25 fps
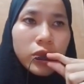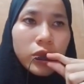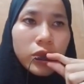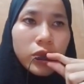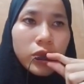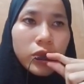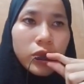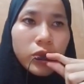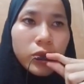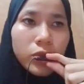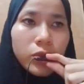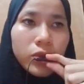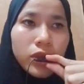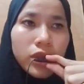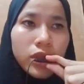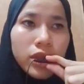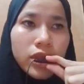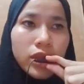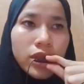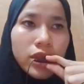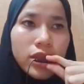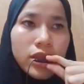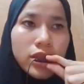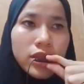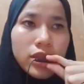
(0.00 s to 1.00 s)

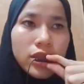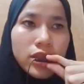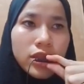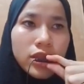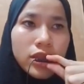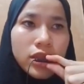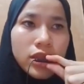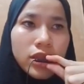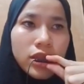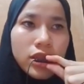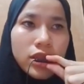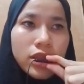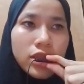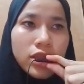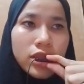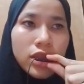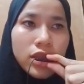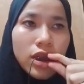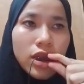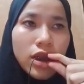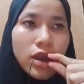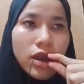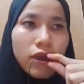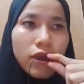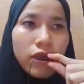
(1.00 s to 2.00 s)
scrutinize
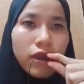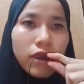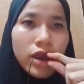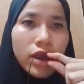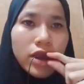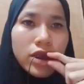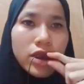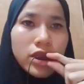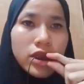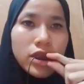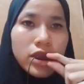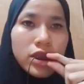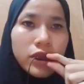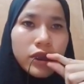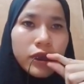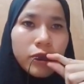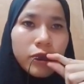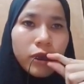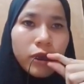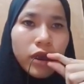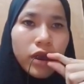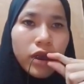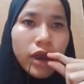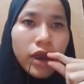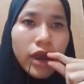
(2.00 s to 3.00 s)
financial
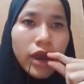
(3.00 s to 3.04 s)
report